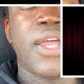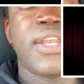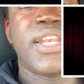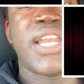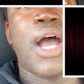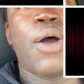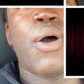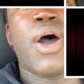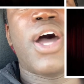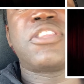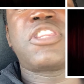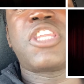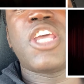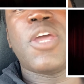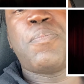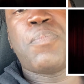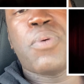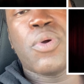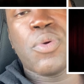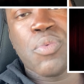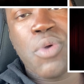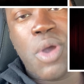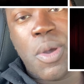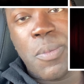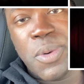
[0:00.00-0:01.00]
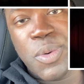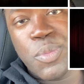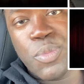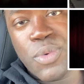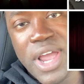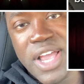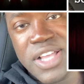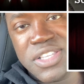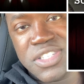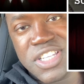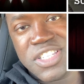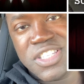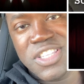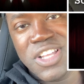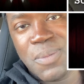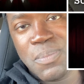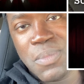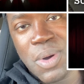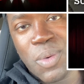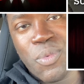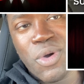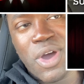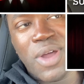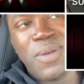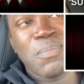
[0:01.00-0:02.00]
Now, I did put Roman Reigns as
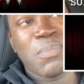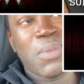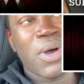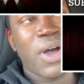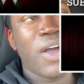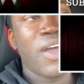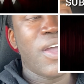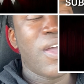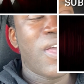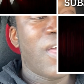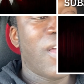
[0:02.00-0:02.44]
number one, but